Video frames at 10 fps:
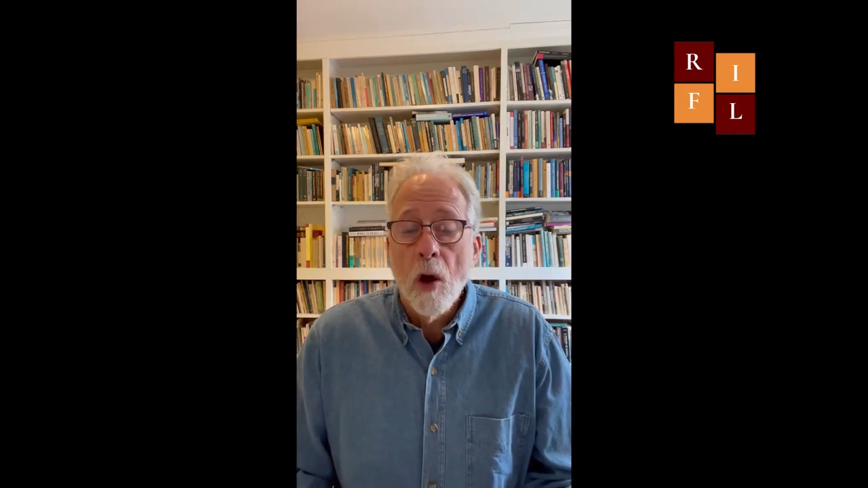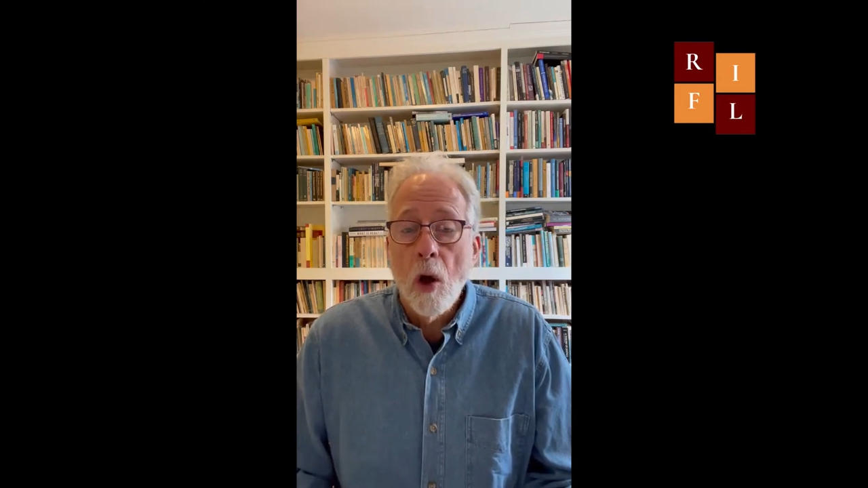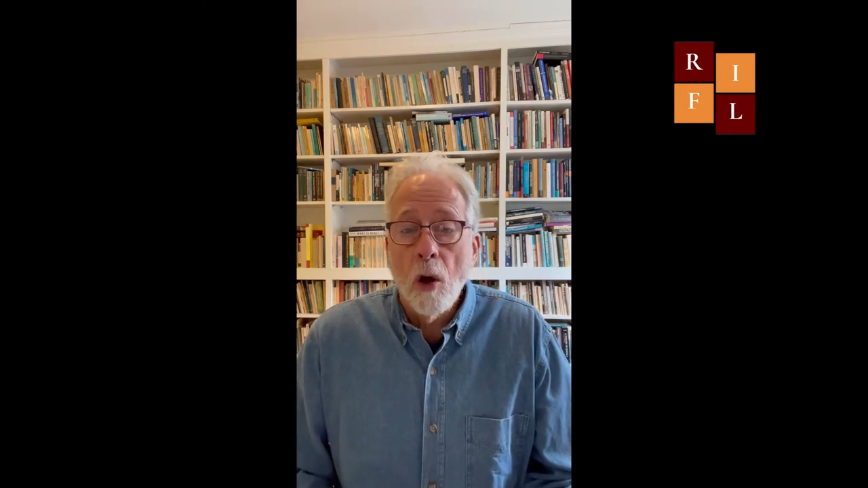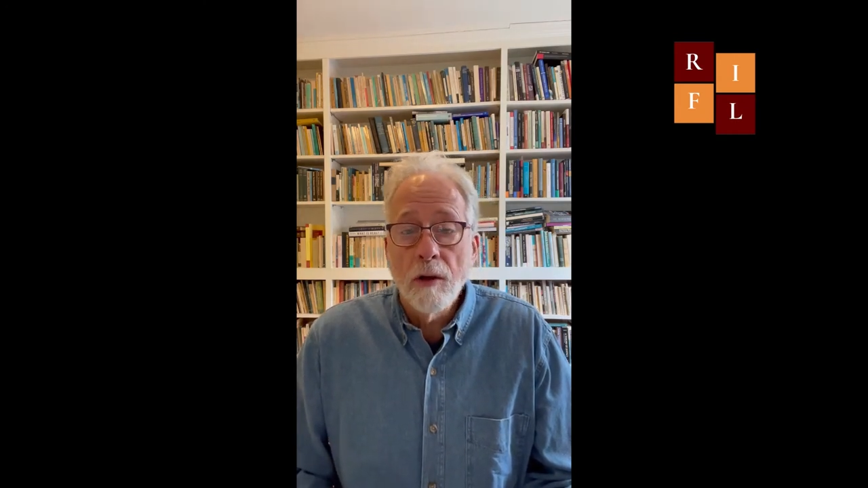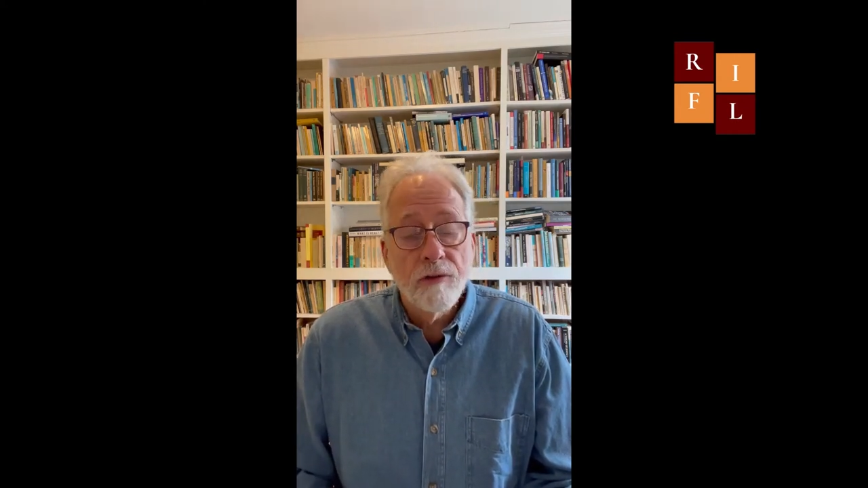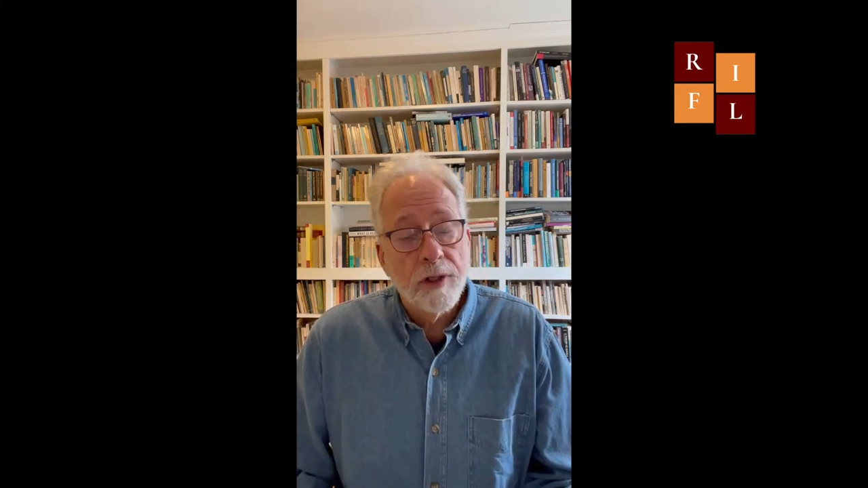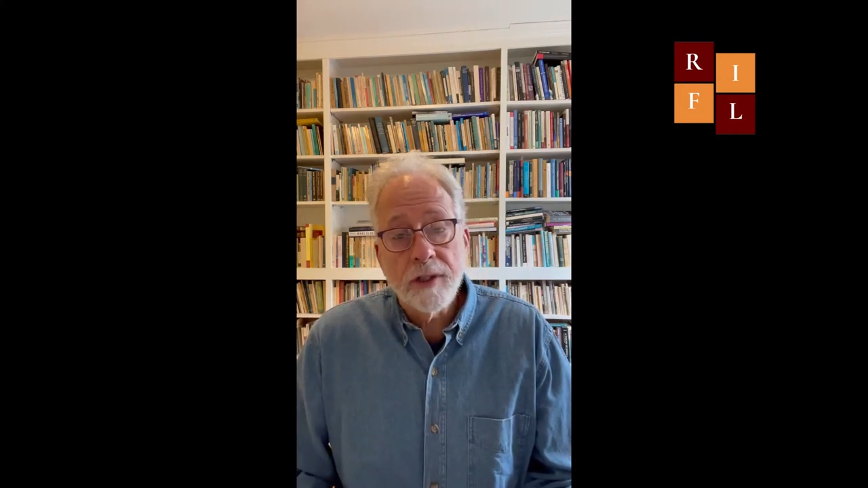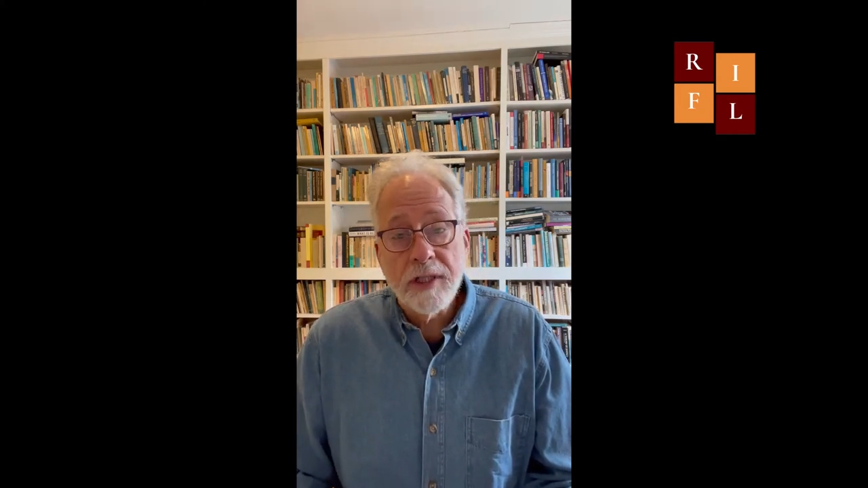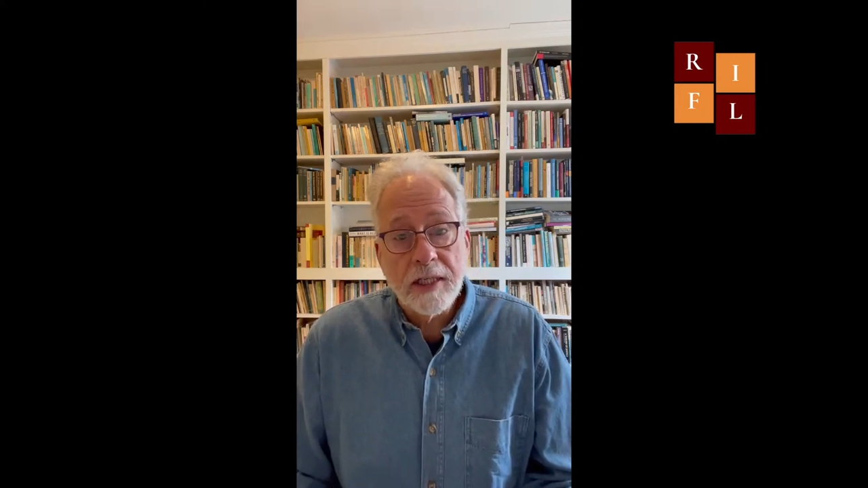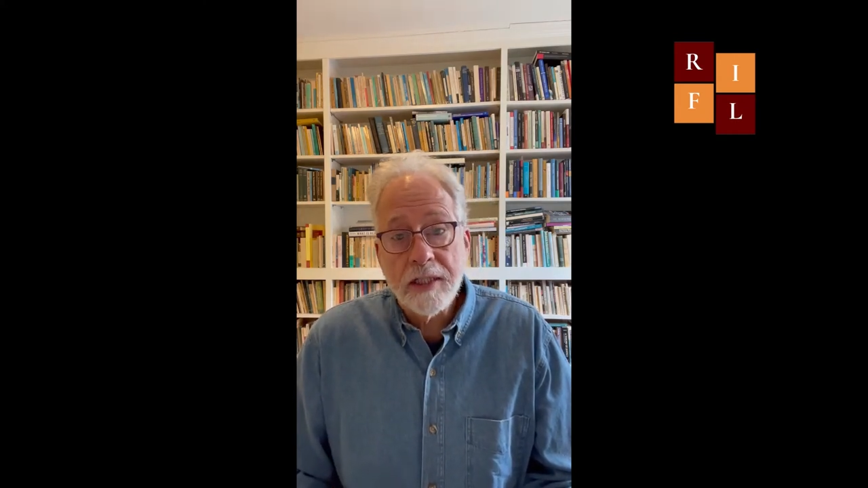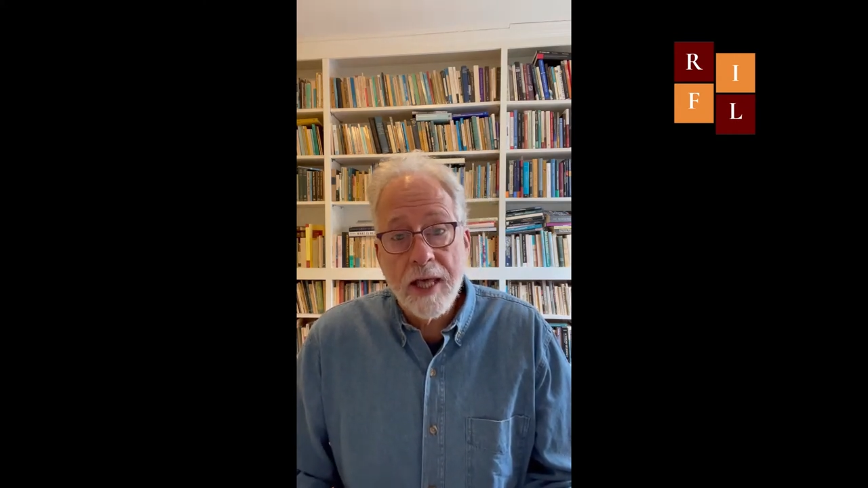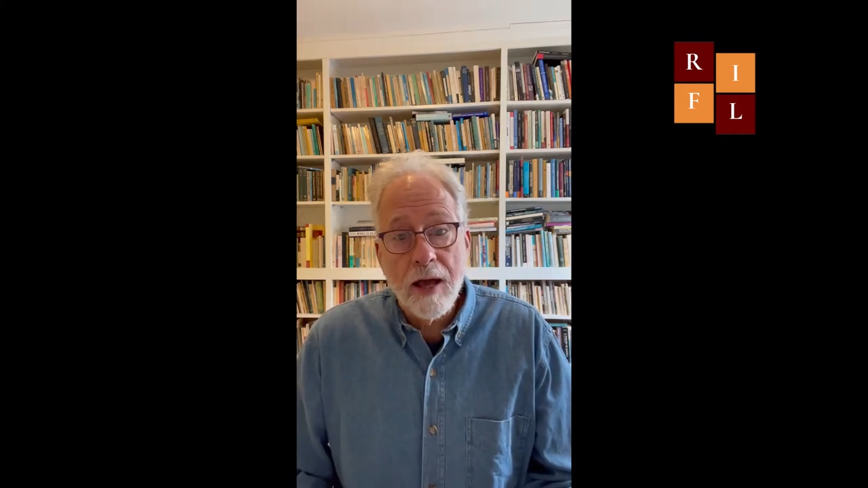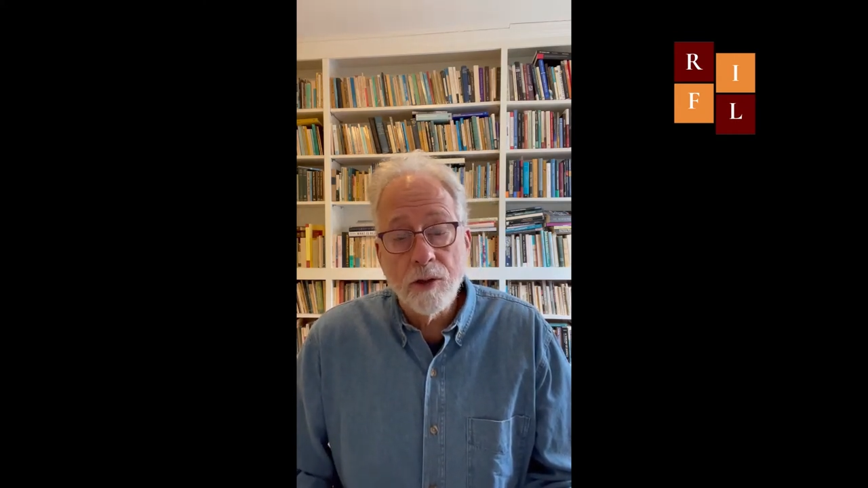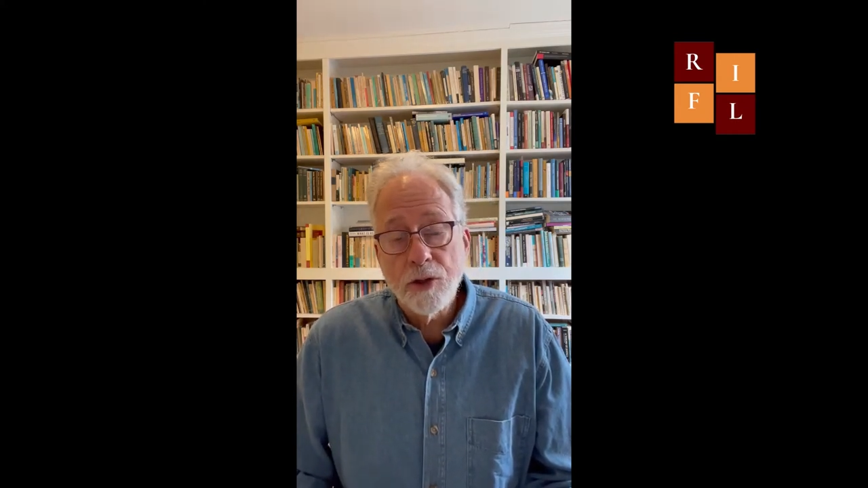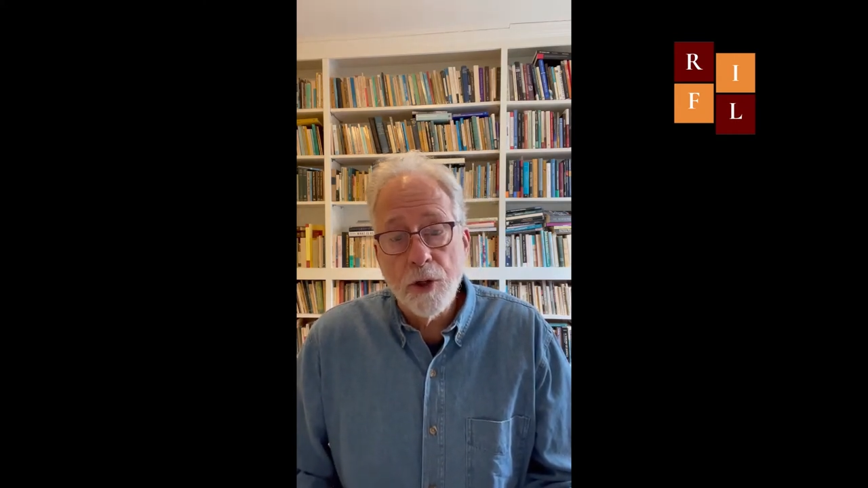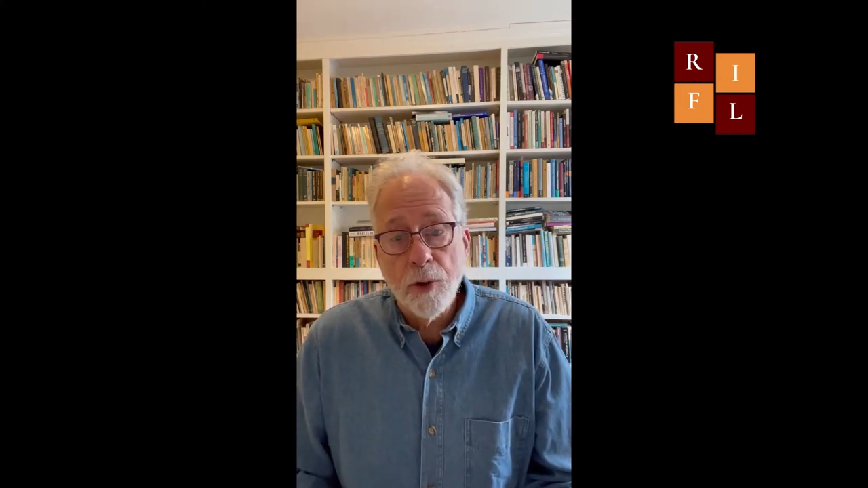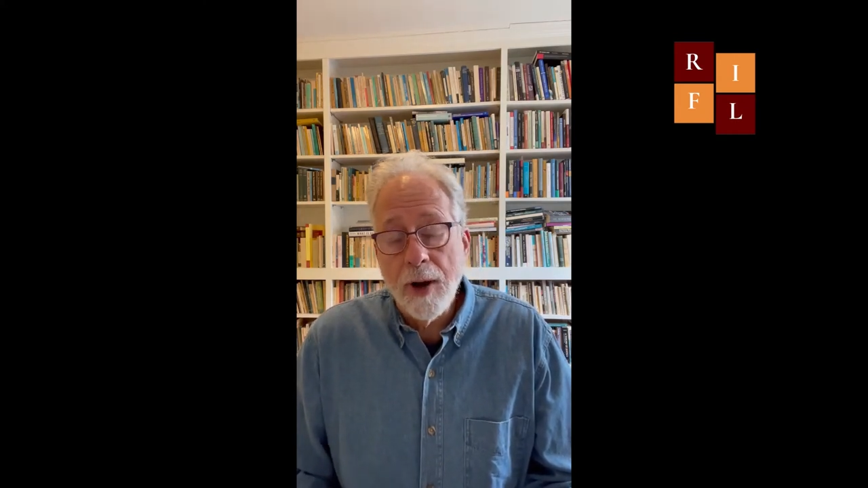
all of the 6,000 or